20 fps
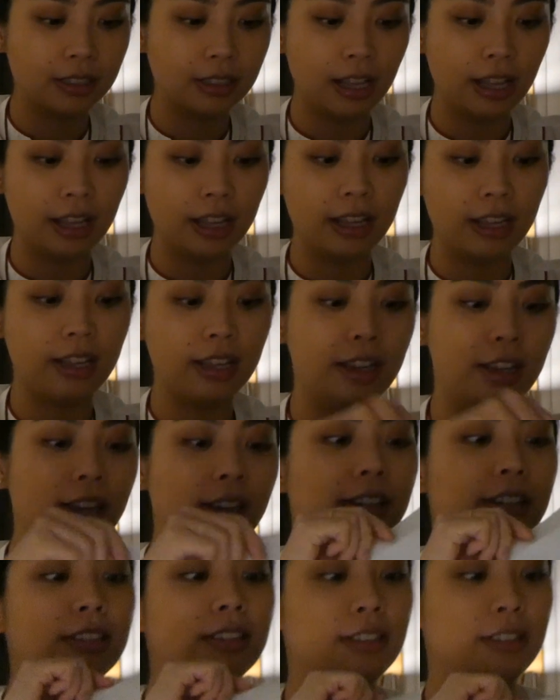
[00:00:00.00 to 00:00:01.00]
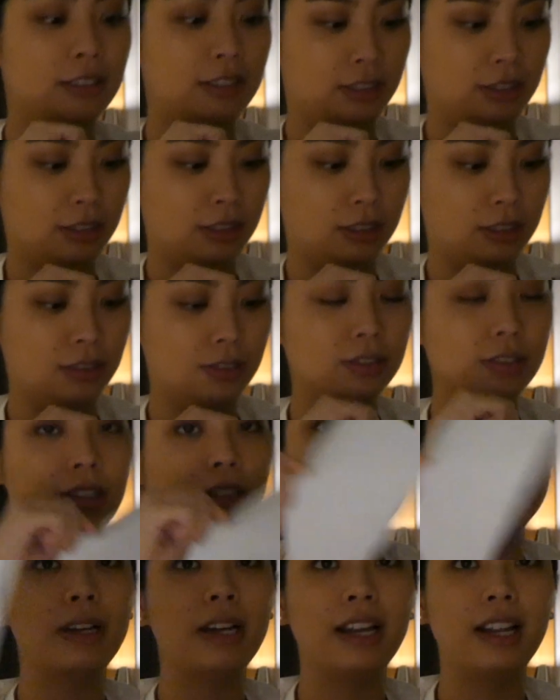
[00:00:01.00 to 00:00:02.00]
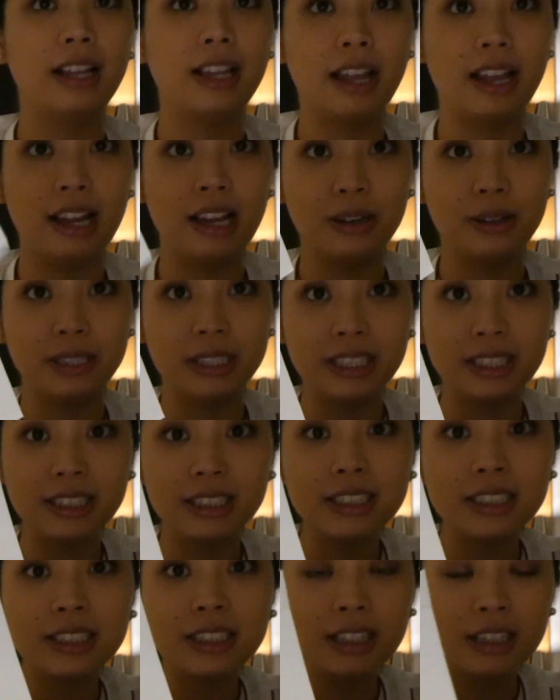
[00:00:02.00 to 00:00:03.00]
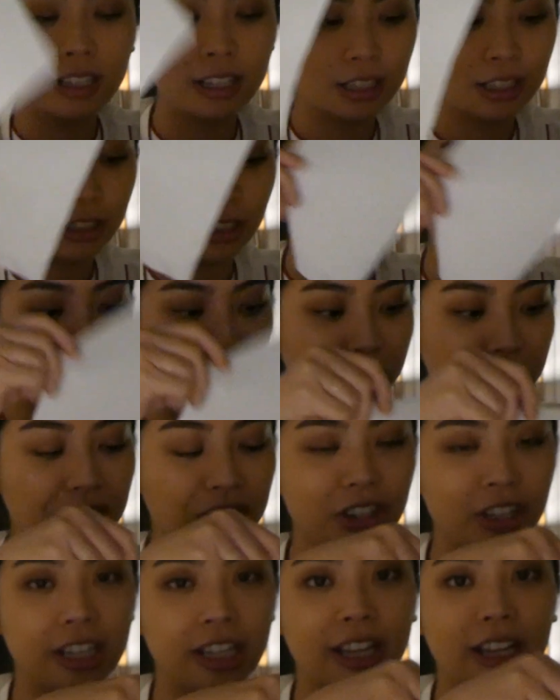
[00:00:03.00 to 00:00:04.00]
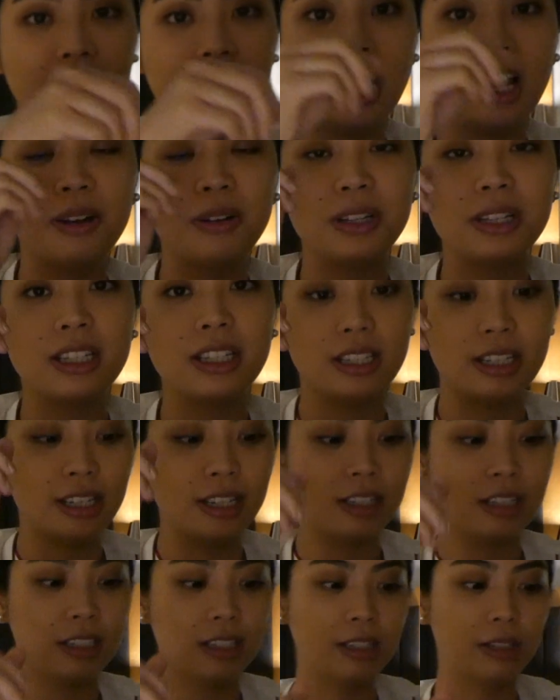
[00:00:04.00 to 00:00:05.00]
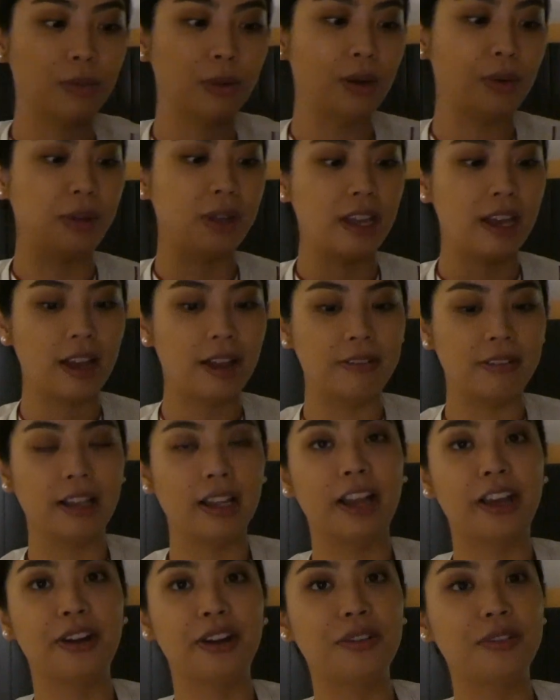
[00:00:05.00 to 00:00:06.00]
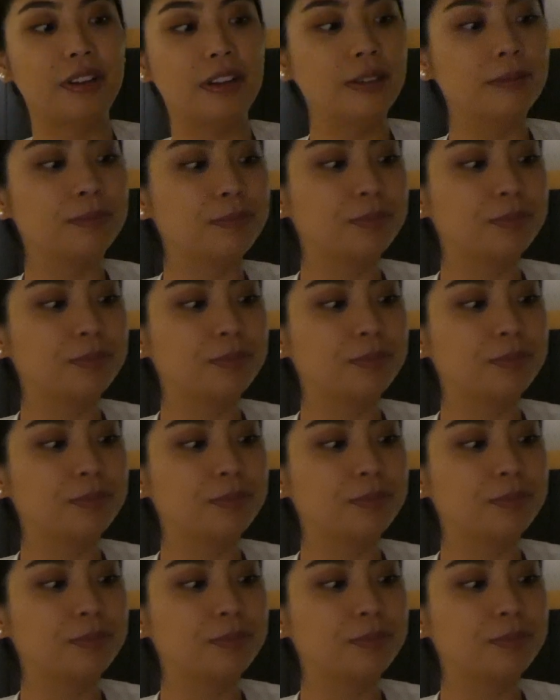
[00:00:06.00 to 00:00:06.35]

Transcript: and I've got my allowance. So we usually get allowances when we have a layover.